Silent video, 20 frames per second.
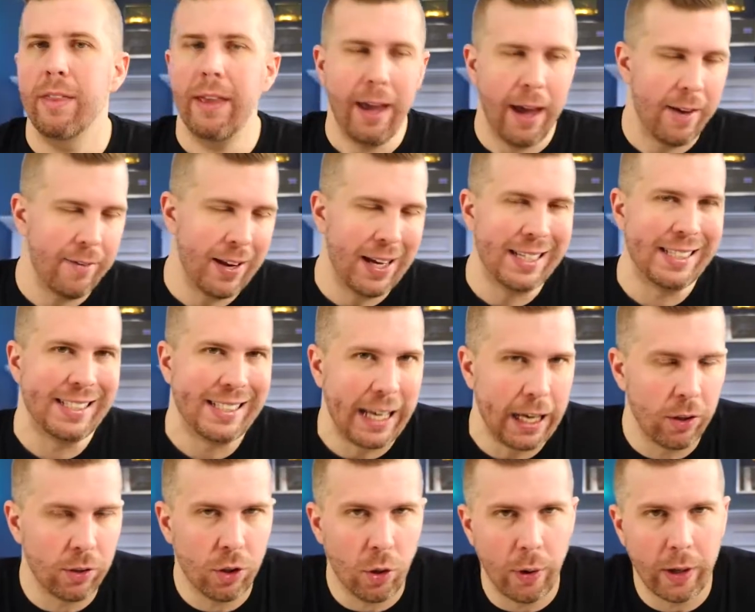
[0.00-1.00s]
They have a
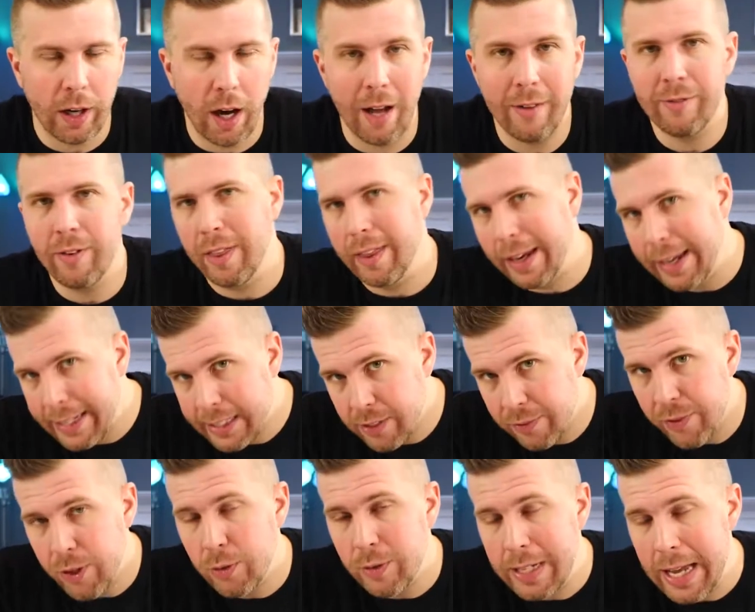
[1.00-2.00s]
sale going on for the next
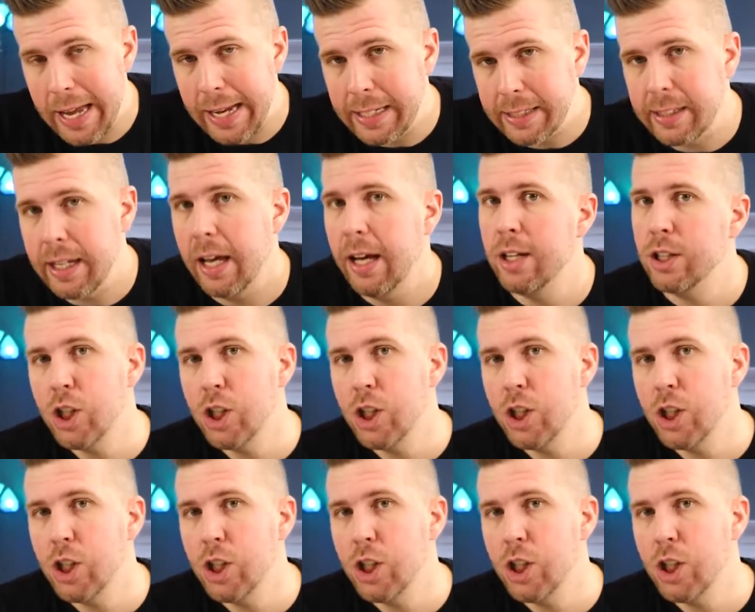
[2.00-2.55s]
few days.